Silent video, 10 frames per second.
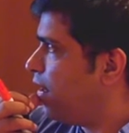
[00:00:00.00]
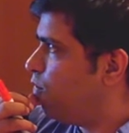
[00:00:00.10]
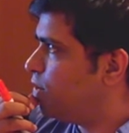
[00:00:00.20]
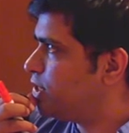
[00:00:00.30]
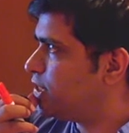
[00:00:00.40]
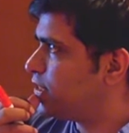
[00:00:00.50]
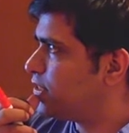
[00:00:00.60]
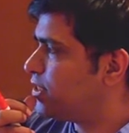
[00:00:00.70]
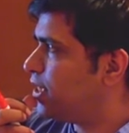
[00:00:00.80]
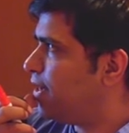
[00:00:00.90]
which is,
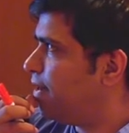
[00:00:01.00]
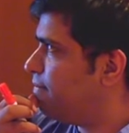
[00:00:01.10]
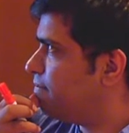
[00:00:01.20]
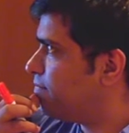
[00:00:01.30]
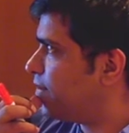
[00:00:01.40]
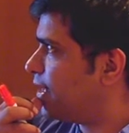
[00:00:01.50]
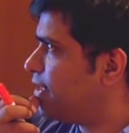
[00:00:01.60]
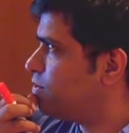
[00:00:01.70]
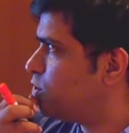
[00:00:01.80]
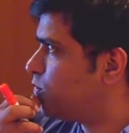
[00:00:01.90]
um, I
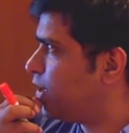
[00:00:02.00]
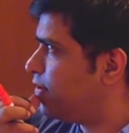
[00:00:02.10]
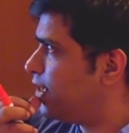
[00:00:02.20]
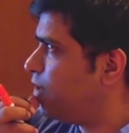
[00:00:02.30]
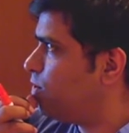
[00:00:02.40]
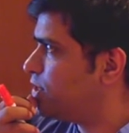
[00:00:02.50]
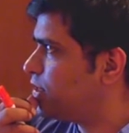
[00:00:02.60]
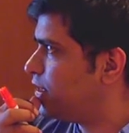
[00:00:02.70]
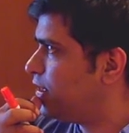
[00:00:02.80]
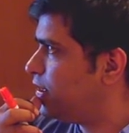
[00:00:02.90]
think this is one of the
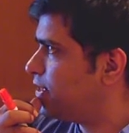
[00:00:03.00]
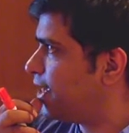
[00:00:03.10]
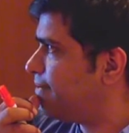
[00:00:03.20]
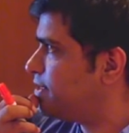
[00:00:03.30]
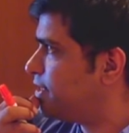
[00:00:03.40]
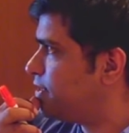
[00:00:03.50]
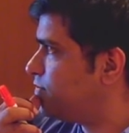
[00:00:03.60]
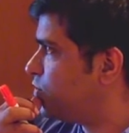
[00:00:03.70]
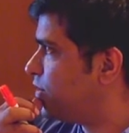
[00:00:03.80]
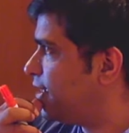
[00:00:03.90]
original time series
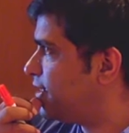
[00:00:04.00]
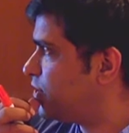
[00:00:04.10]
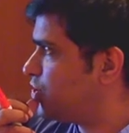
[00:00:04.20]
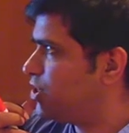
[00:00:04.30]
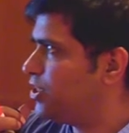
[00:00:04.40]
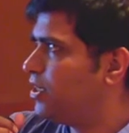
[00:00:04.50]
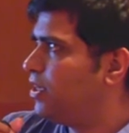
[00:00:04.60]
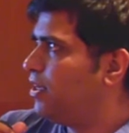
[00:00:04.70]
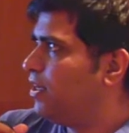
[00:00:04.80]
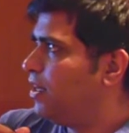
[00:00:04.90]
visualization,
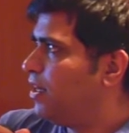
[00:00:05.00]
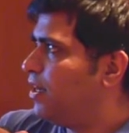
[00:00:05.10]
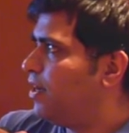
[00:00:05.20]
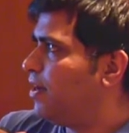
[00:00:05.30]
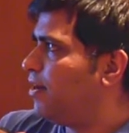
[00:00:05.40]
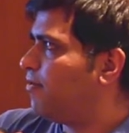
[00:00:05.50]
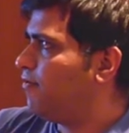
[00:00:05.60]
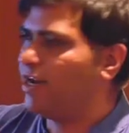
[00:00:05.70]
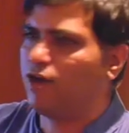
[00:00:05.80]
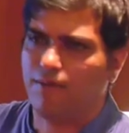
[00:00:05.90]
uh,
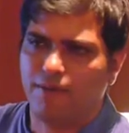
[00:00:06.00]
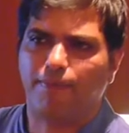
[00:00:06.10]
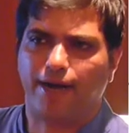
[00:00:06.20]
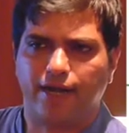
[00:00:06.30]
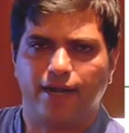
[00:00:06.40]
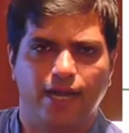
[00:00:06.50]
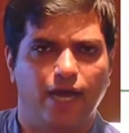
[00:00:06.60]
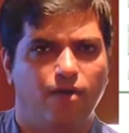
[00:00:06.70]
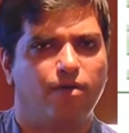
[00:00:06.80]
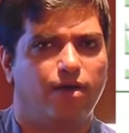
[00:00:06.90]
very common pattern
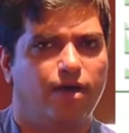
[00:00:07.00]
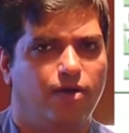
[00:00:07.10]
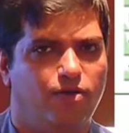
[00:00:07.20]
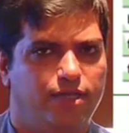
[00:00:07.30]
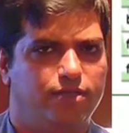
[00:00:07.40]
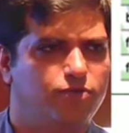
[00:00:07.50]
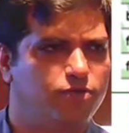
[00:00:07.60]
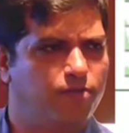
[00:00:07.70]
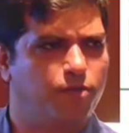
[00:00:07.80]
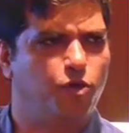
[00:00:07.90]
now. Uh, this was
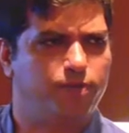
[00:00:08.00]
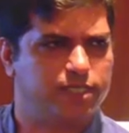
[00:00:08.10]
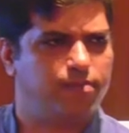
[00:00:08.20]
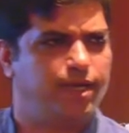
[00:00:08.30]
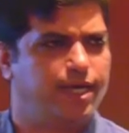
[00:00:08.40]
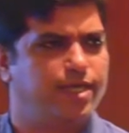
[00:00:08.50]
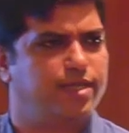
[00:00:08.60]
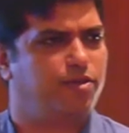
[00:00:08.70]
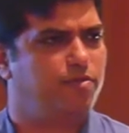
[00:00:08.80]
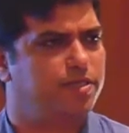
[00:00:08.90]
from Cubism, I guess,
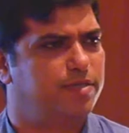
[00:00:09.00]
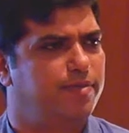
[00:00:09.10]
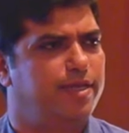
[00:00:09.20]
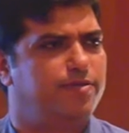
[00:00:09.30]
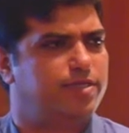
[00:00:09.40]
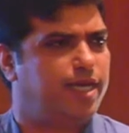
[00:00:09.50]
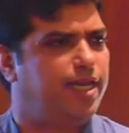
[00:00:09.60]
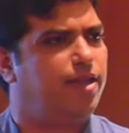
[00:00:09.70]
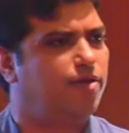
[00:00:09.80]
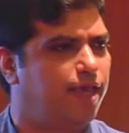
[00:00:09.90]
Cubism, and it's
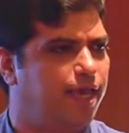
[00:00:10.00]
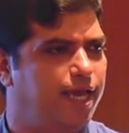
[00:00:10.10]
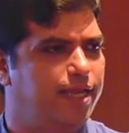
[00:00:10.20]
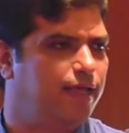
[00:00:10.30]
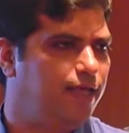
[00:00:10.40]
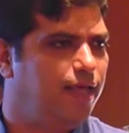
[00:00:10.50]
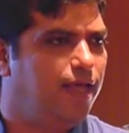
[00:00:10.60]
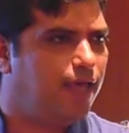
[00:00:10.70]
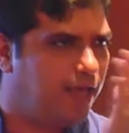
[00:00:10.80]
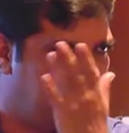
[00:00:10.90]
really looking at
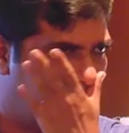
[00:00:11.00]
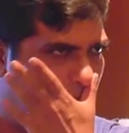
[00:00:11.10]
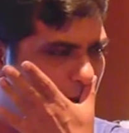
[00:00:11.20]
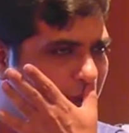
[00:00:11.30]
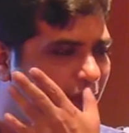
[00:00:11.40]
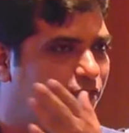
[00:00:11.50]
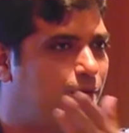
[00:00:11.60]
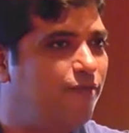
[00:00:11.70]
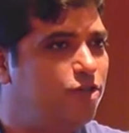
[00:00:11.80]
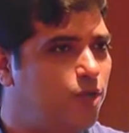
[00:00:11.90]
uh,
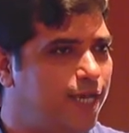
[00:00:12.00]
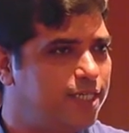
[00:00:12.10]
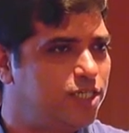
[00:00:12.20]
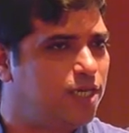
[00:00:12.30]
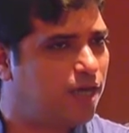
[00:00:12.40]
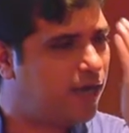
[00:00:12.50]
from a visualization